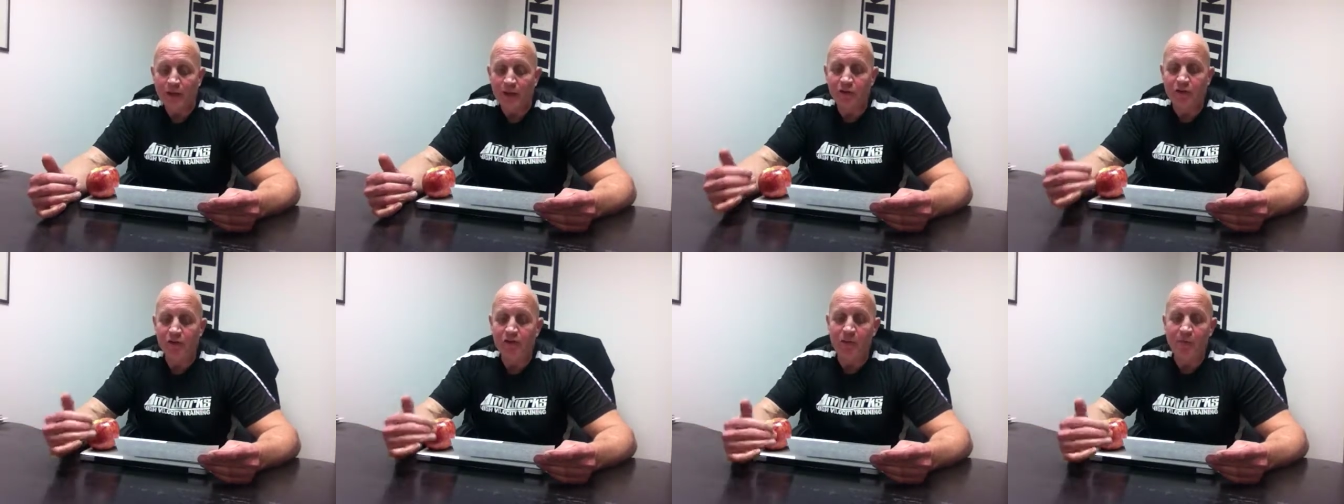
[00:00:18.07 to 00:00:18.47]

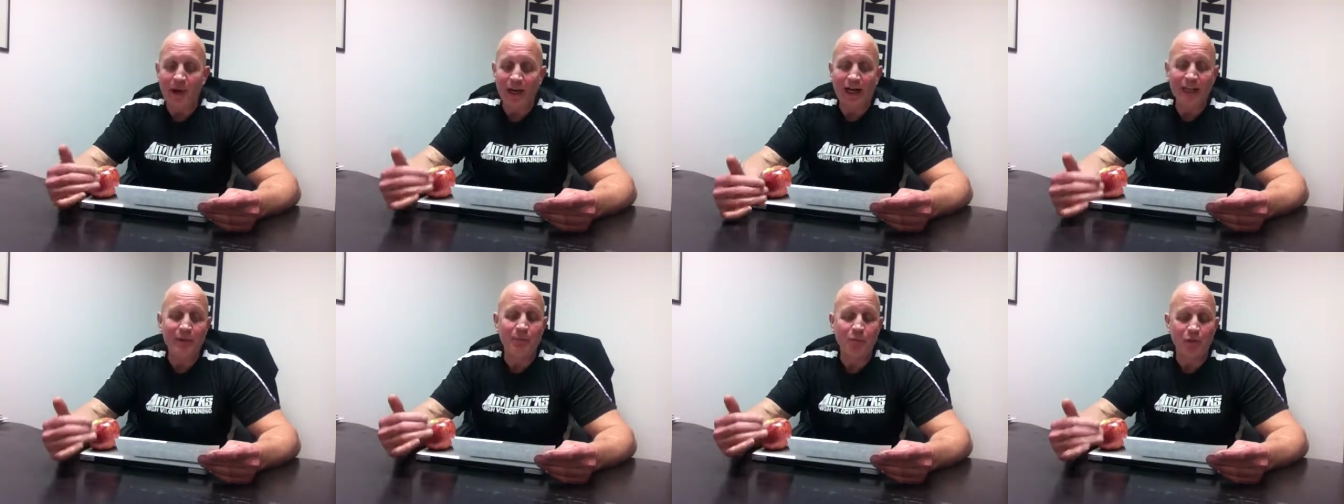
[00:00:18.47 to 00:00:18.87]
Does the
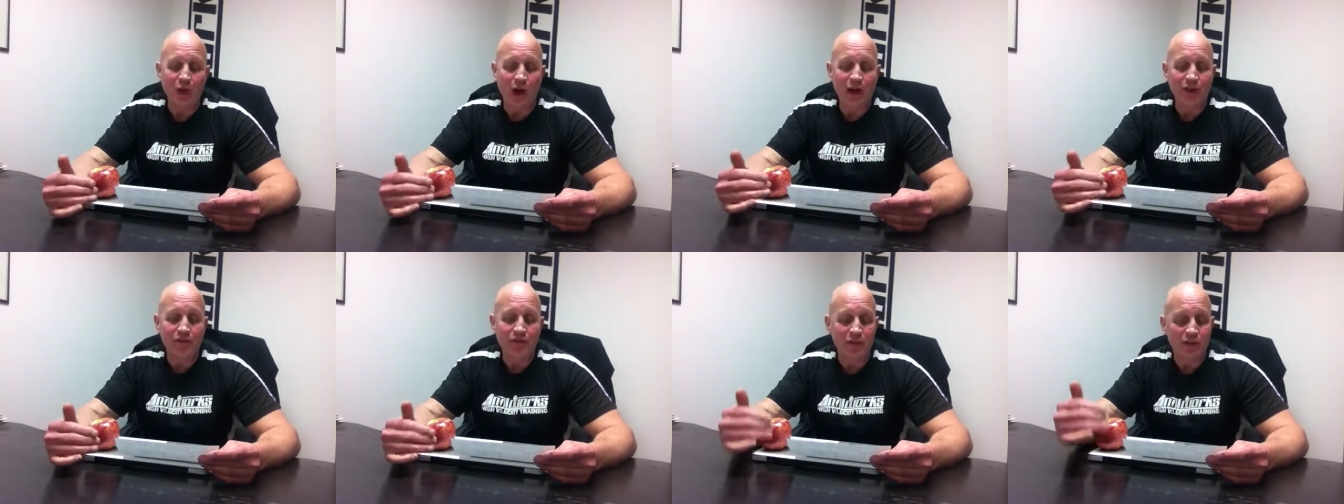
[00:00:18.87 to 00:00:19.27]
body
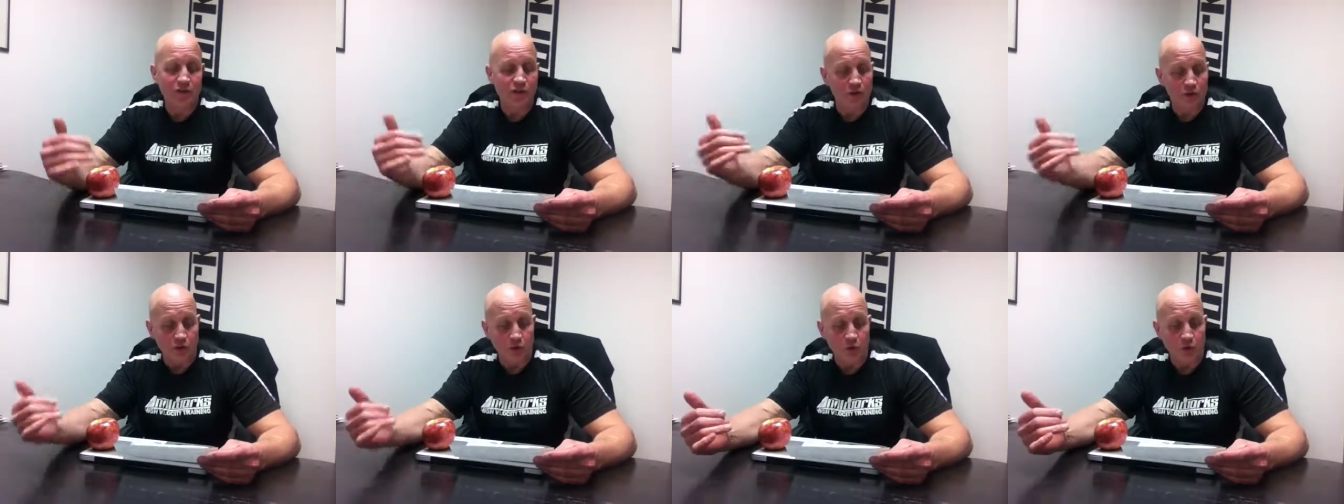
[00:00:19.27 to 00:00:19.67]

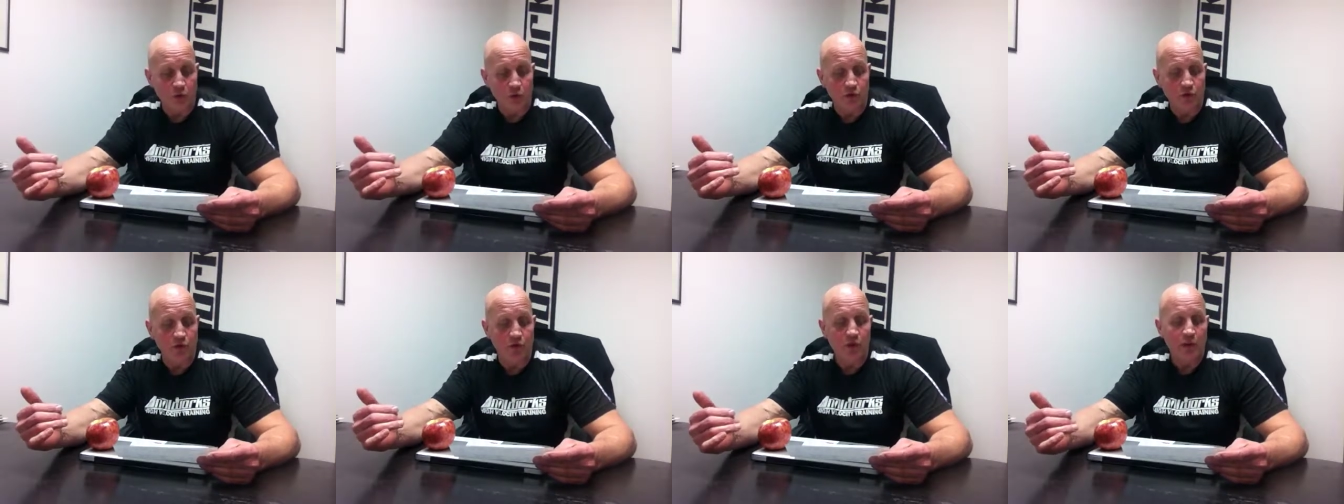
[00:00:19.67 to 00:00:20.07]
process
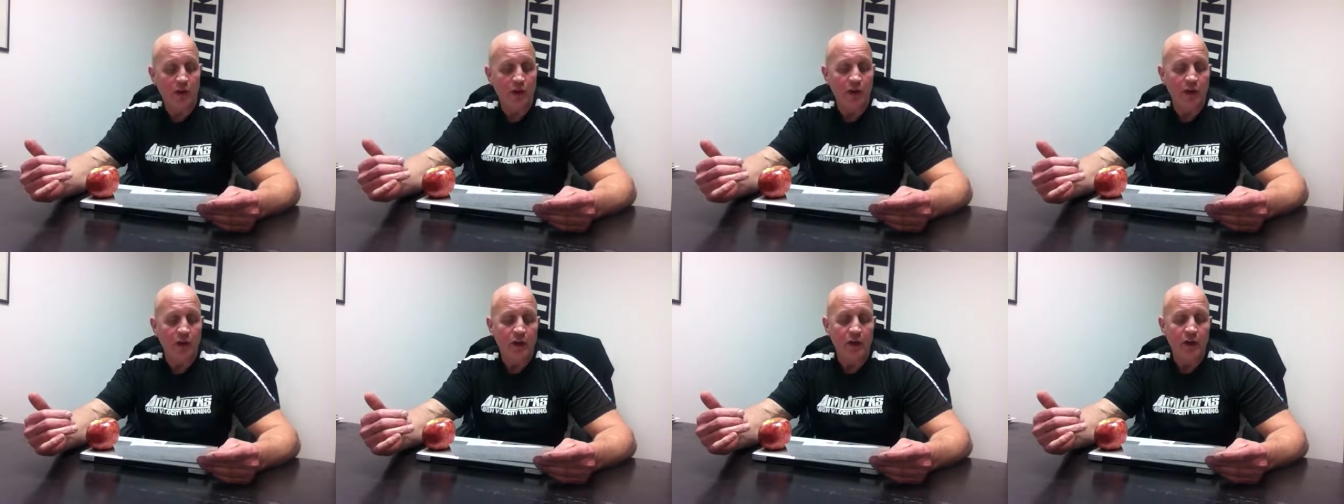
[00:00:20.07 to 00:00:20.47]
use
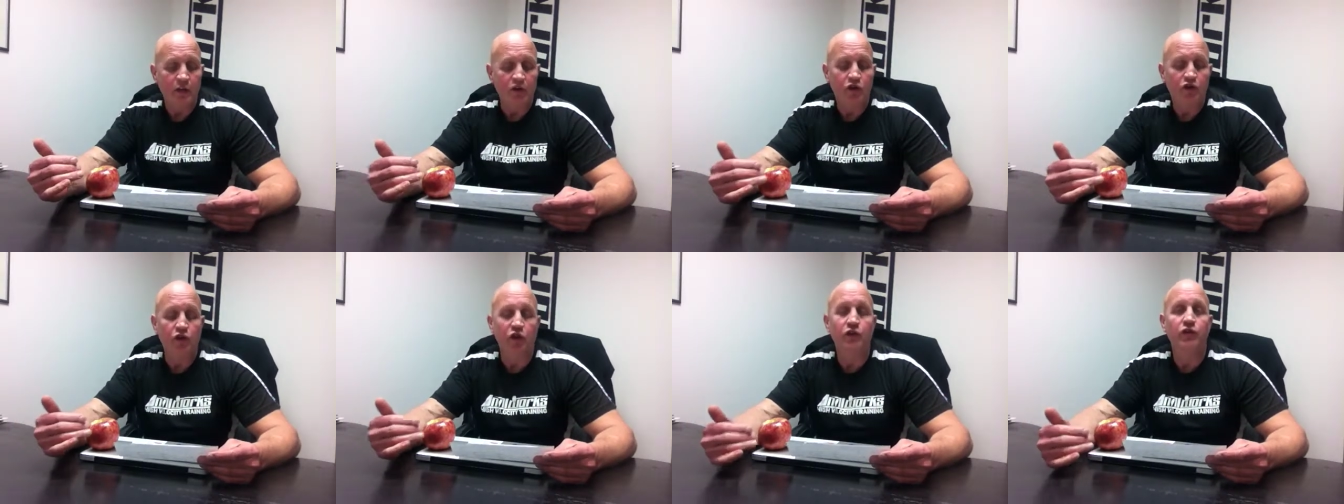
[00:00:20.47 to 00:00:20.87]

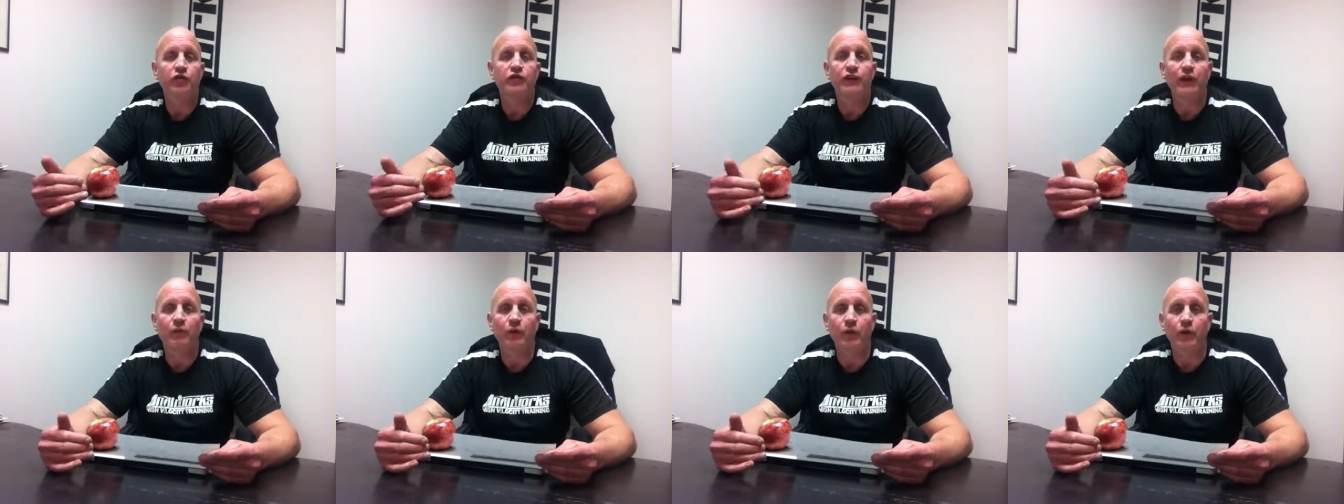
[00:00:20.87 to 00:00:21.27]
the sugars
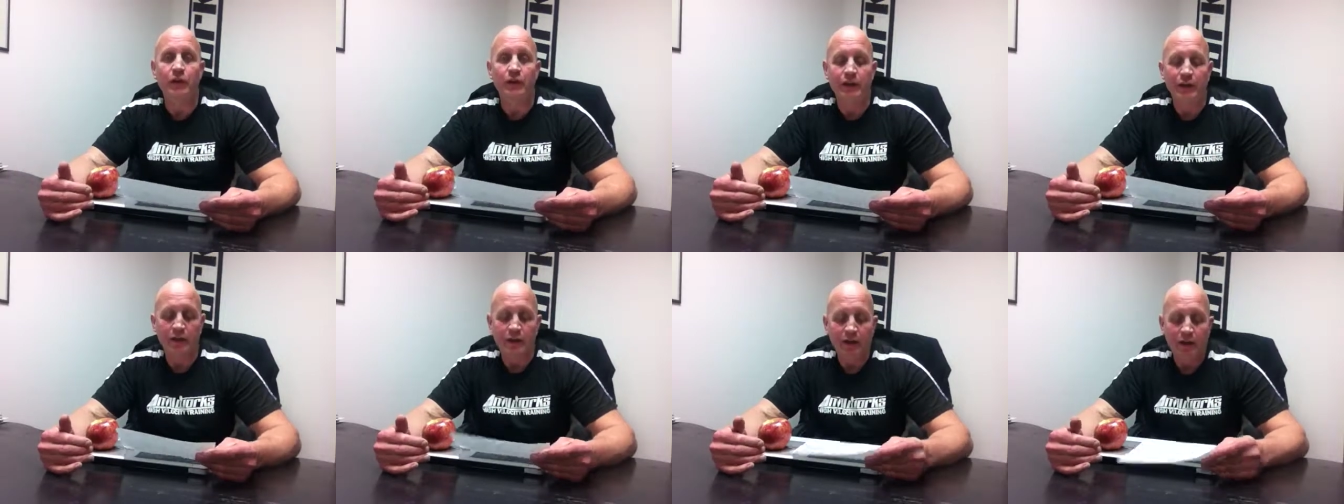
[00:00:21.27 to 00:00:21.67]
differently?